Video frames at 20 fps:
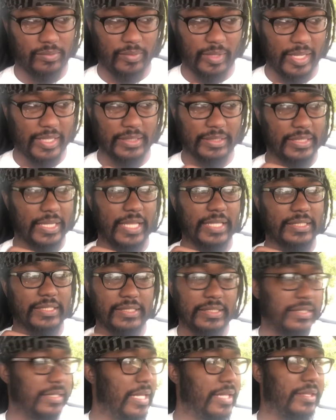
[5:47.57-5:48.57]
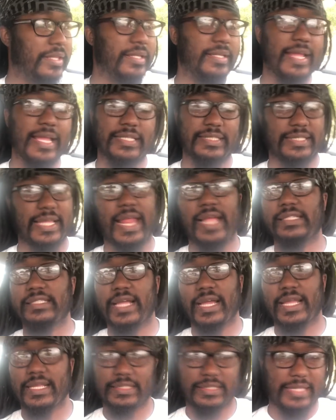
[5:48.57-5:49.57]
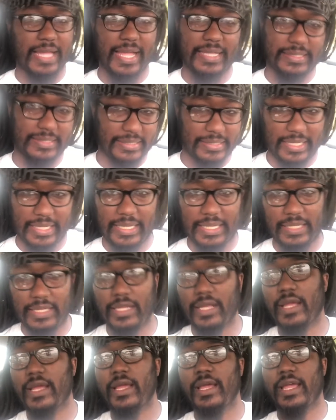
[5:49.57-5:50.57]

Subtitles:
is nothing that Static Shock has not seen.